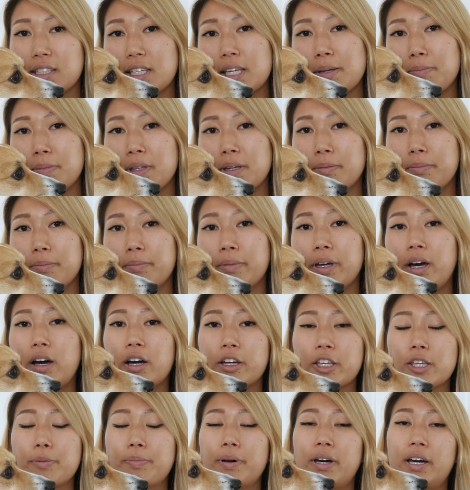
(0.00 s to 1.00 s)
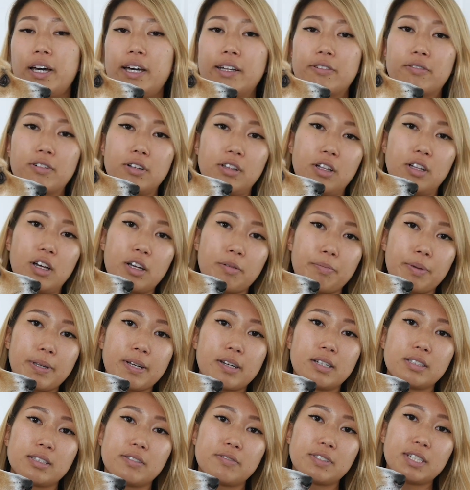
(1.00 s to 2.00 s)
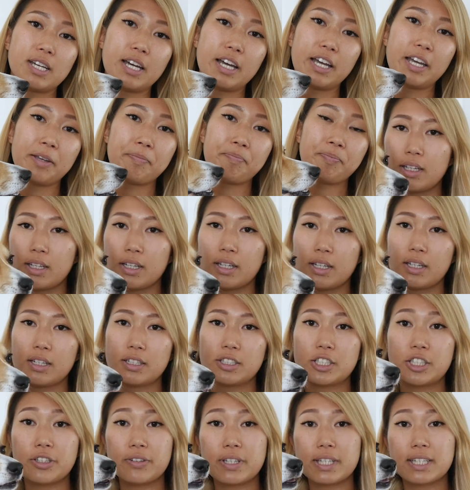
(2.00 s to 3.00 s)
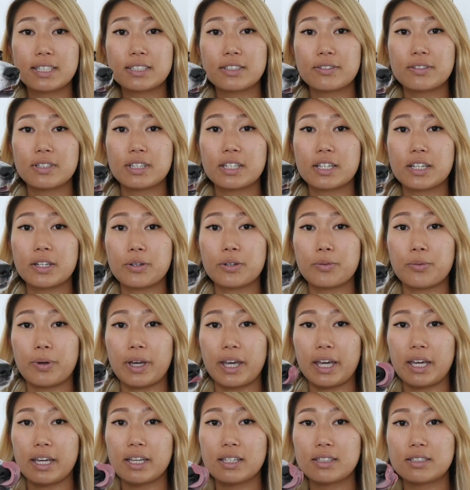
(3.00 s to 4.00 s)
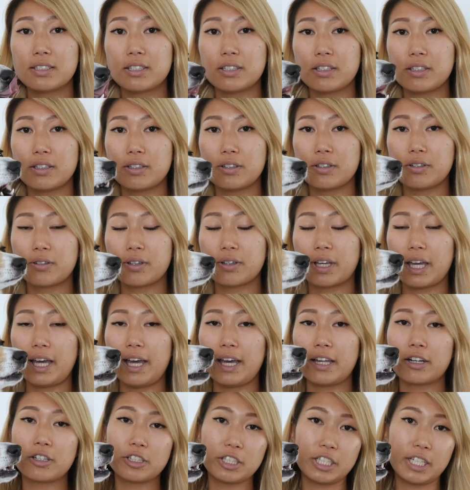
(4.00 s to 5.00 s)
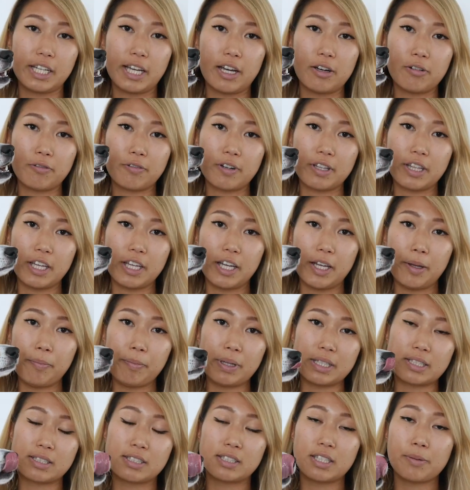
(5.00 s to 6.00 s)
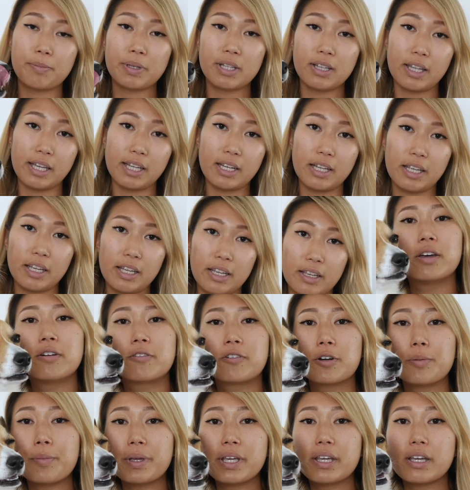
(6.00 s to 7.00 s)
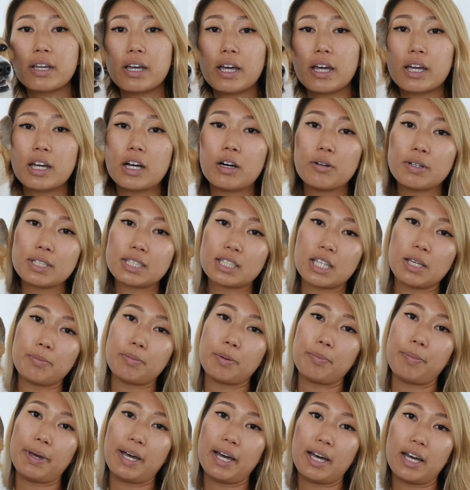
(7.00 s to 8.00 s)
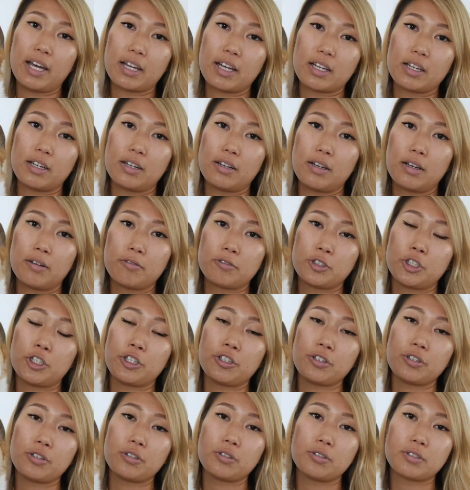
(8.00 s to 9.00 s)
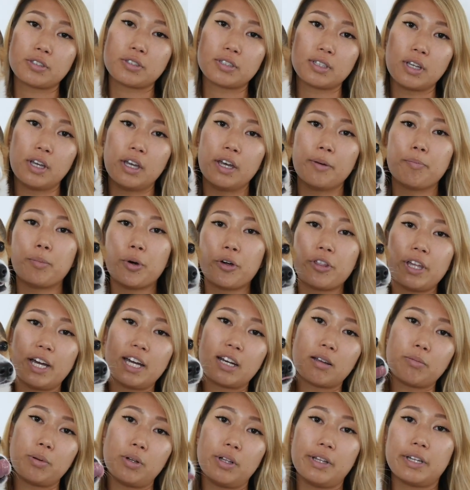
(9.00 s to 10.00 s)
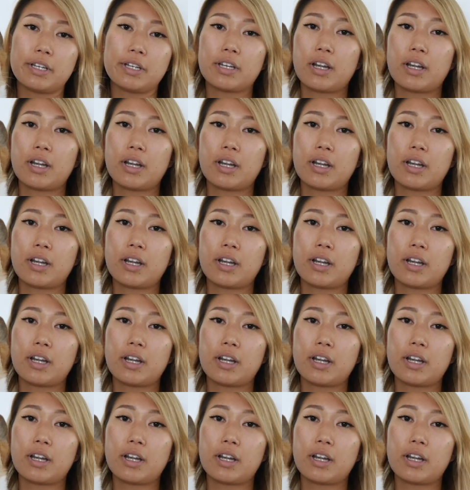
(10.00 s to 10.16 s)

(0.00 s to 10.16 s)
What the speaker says: to keep them occupied for long periods of time. Chewing is a really good way to get energy out for them. It's stimulating. For me, I always keep a bag of chews, both edible and